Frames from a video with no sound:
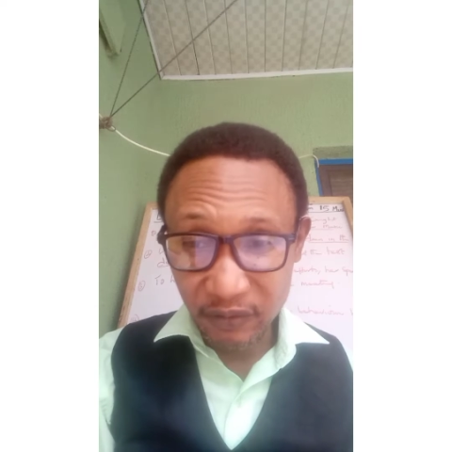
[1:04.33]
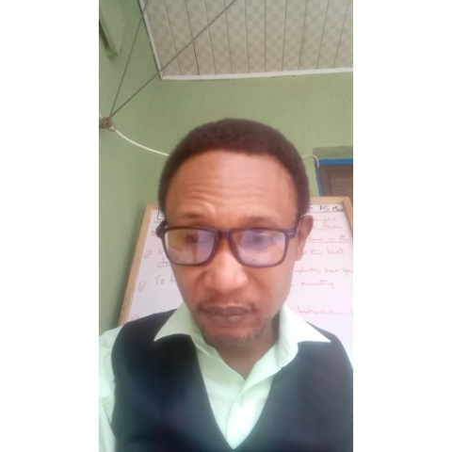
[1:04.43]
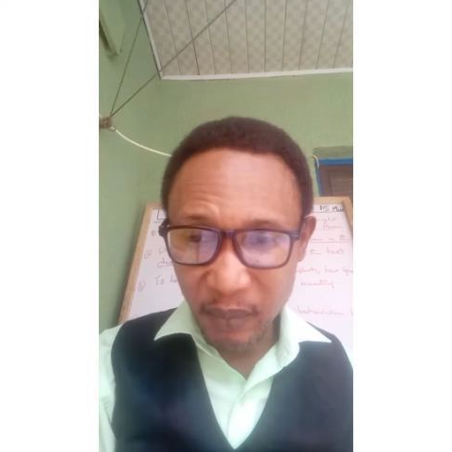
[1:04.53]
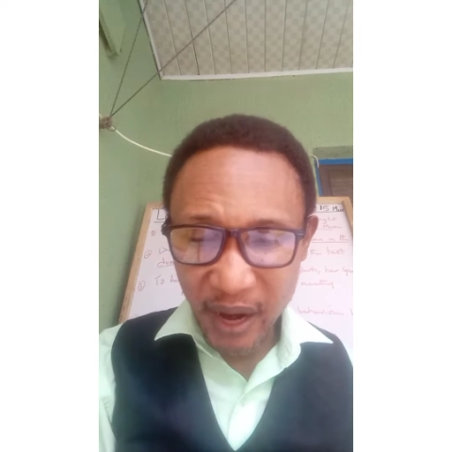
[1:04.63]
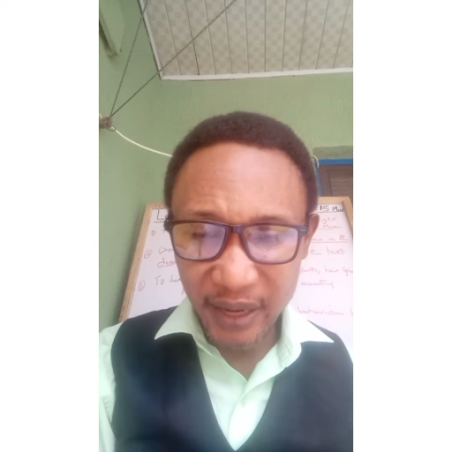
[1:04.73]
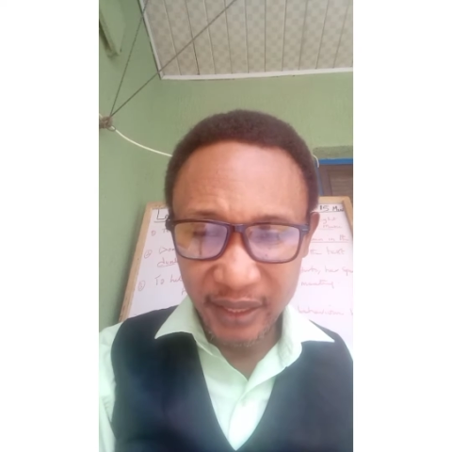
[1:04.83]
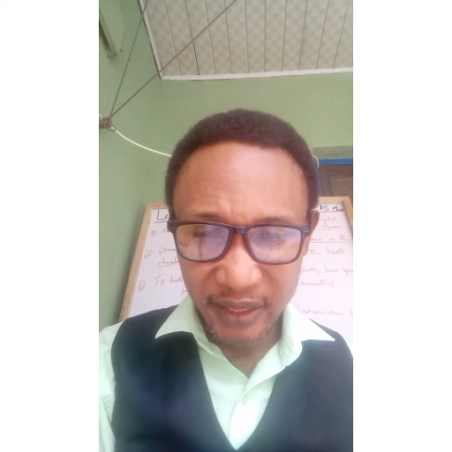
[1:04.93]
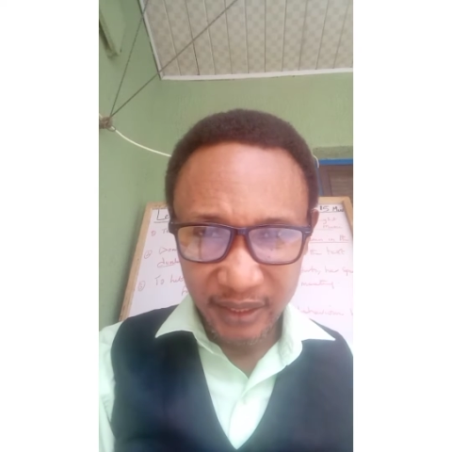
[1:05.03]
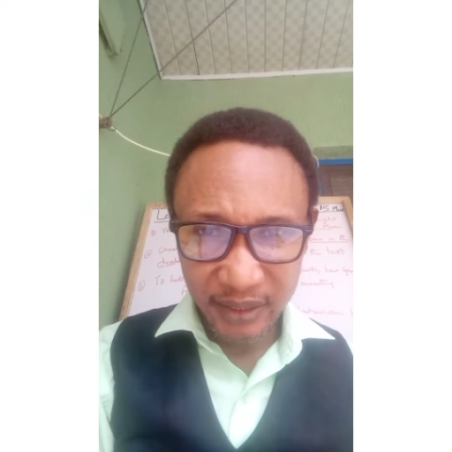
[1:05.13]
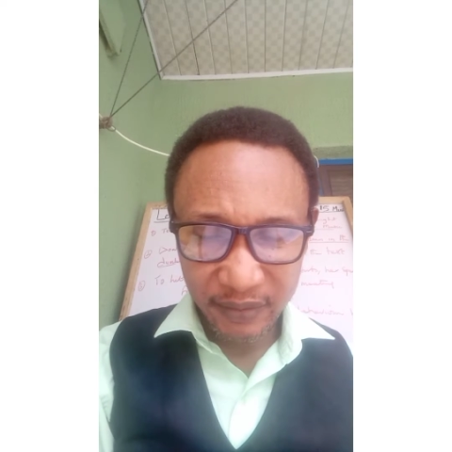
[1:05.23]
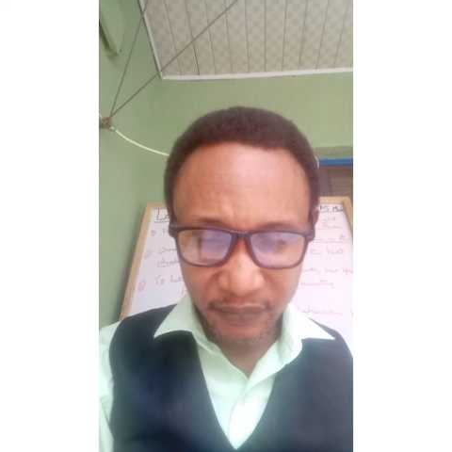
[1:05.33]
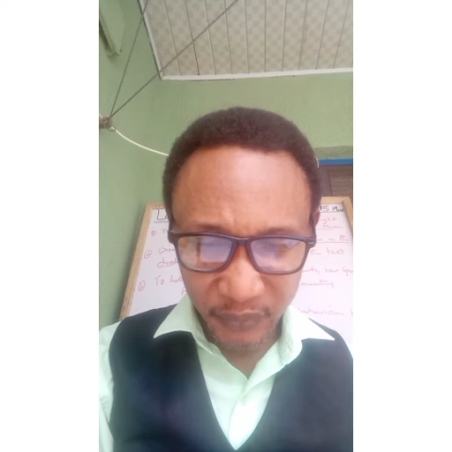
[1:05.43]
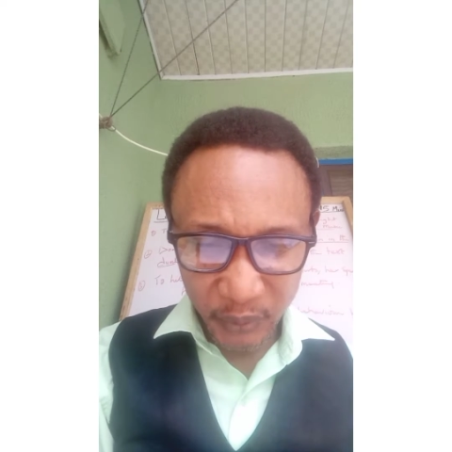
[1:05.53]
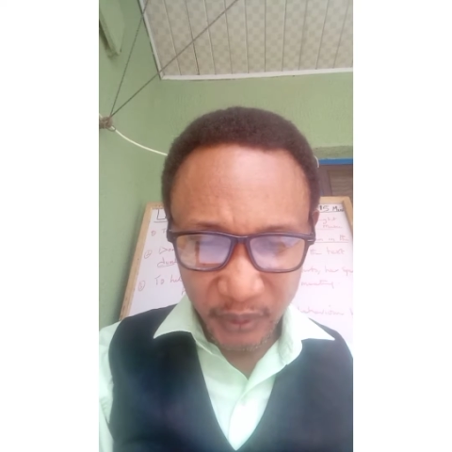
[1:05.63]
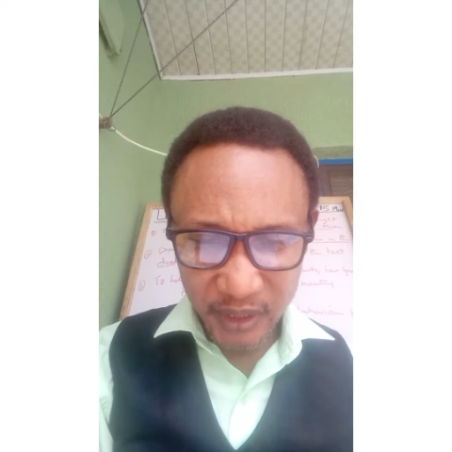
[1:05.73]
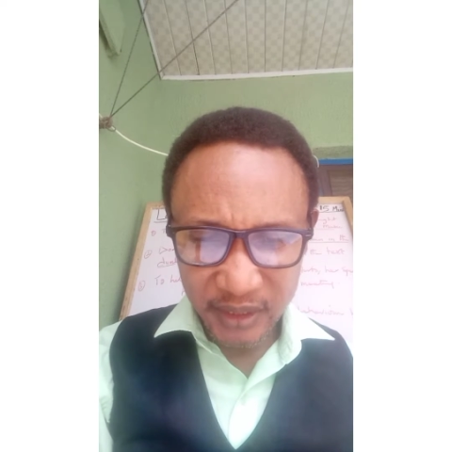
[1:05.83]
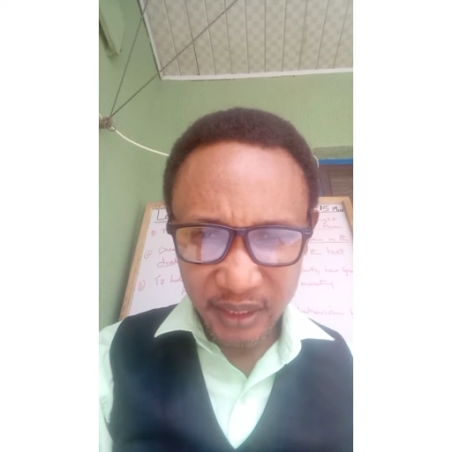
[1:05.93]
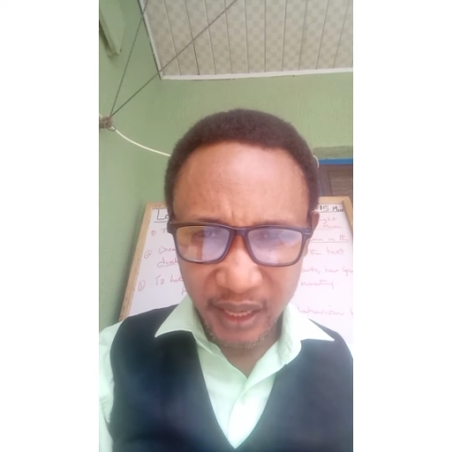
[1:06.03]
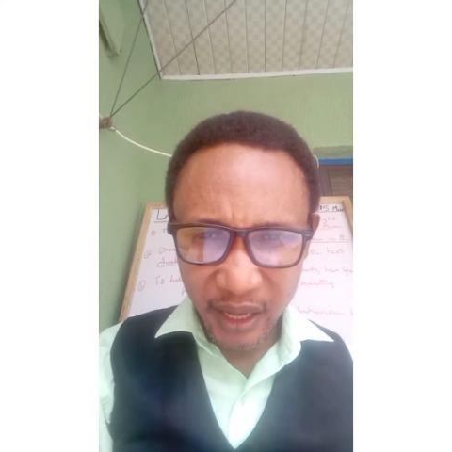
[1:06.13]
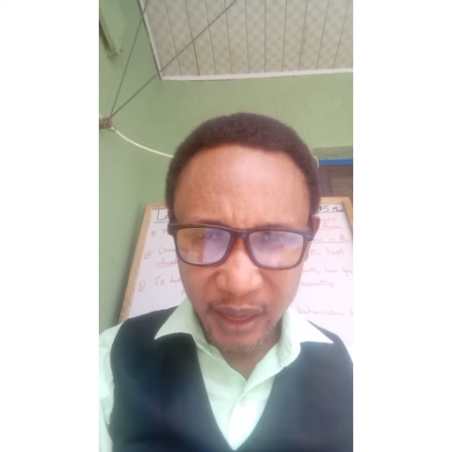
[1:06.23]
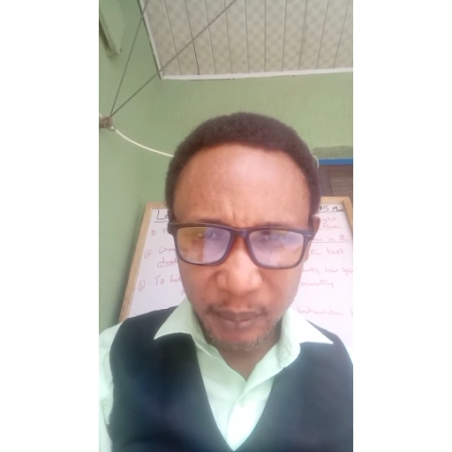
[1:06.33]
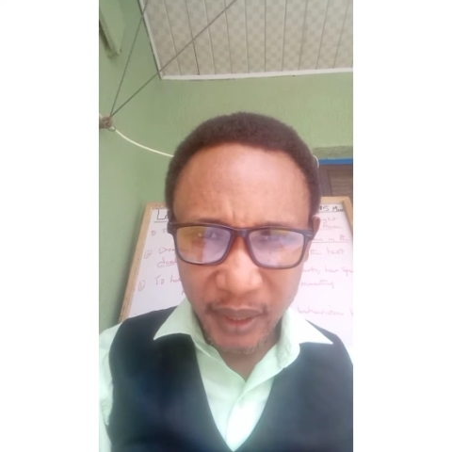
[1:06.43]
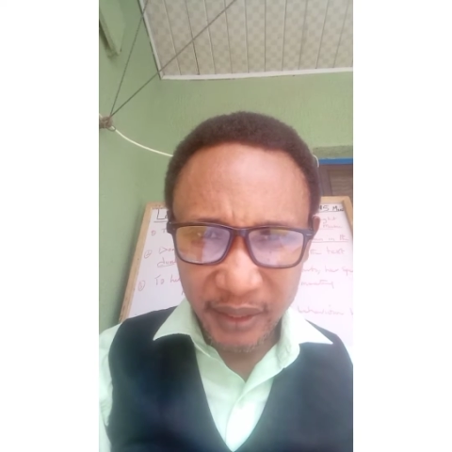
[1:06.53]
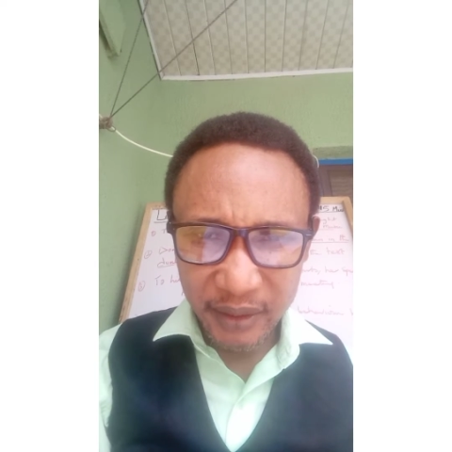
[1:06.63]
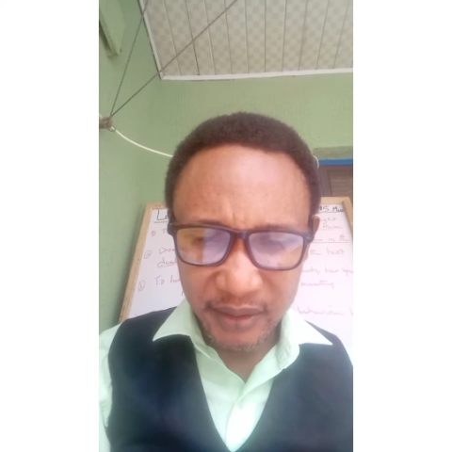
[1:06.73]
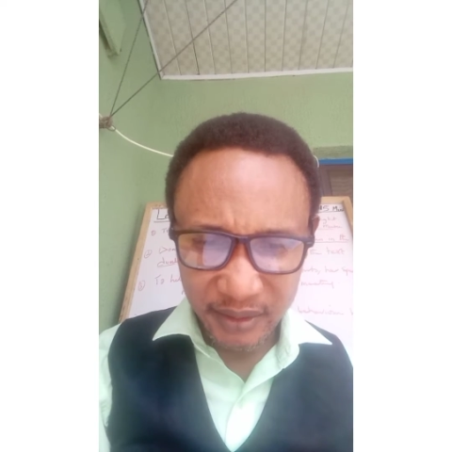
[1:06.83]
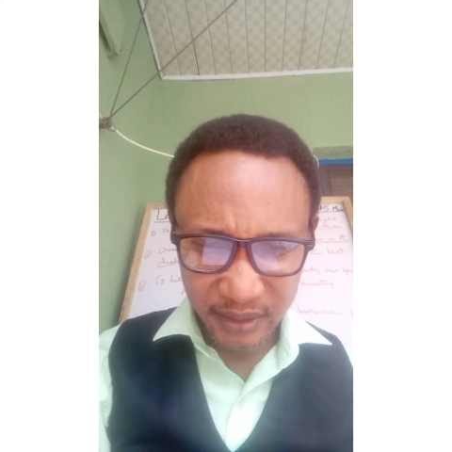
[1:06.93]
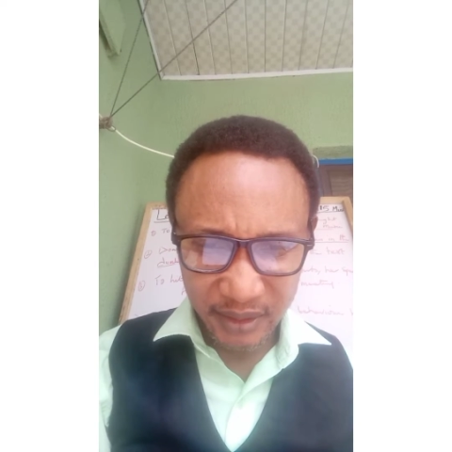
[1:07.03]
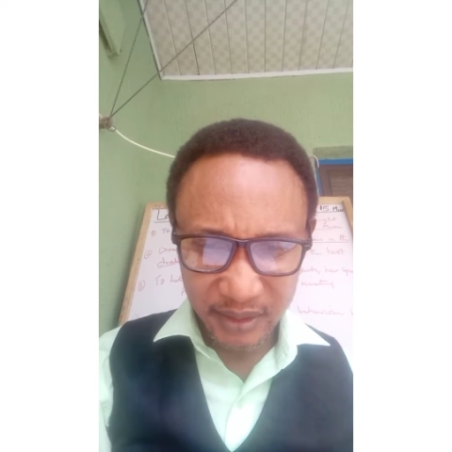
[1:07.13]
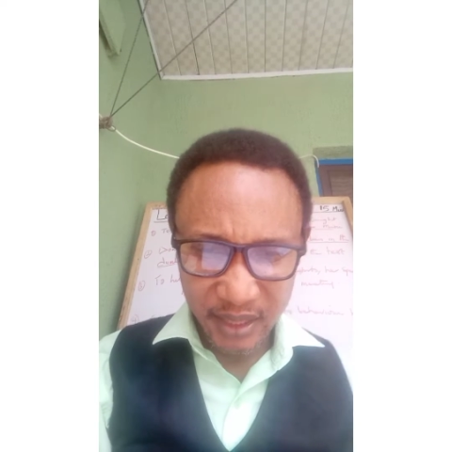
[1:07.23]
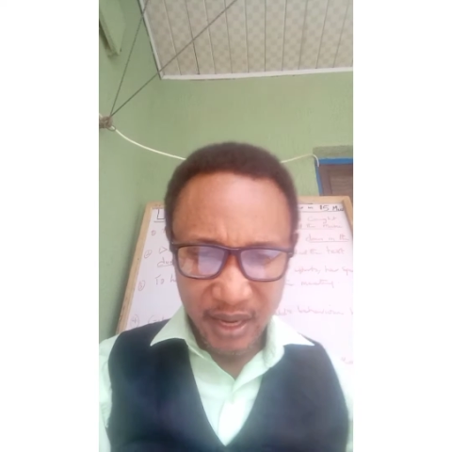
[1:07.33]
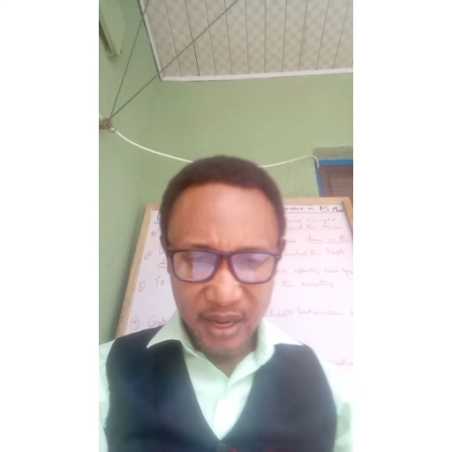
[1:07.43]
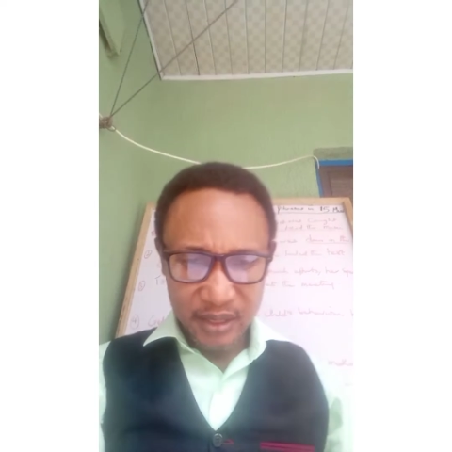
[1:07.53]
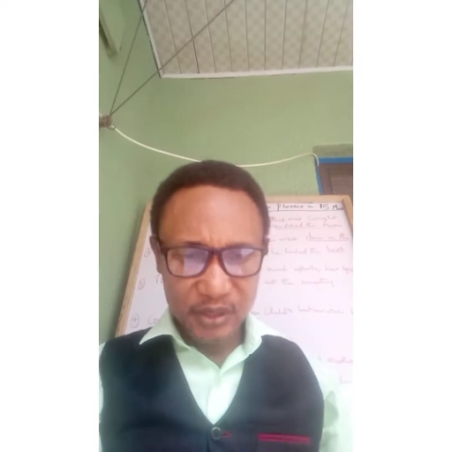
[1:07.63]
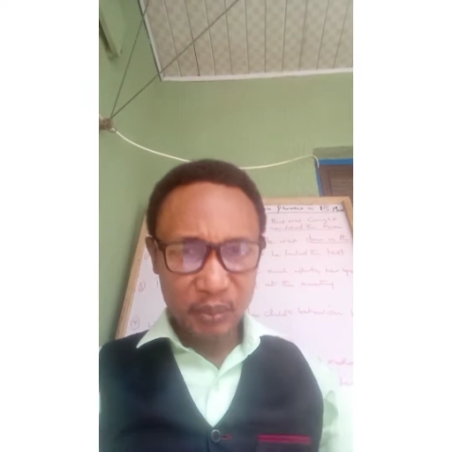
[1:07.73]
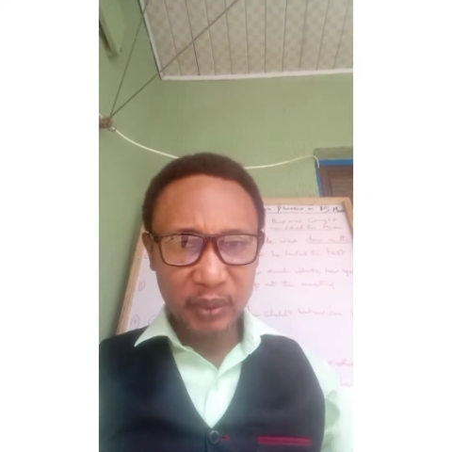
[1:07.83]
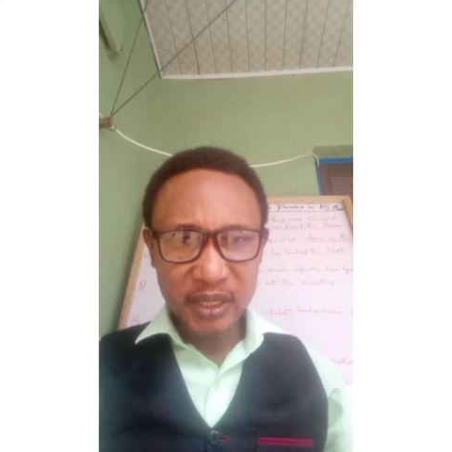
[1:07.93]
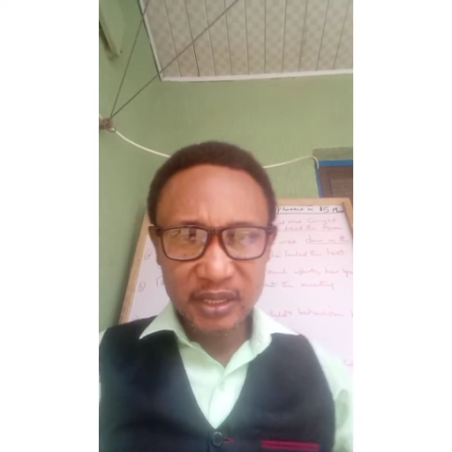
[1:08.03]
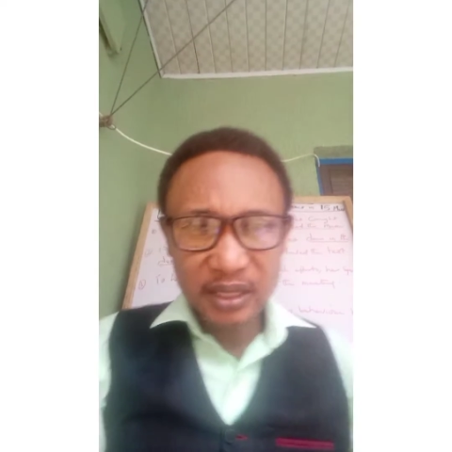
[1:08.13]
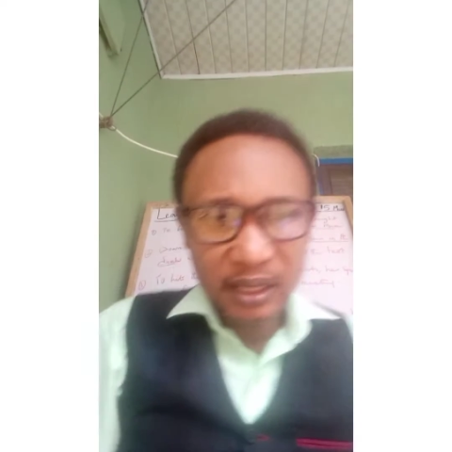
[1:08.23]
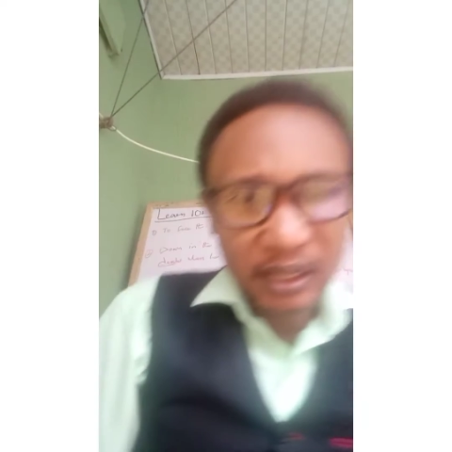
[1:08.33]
of my viewers and my listeners. So please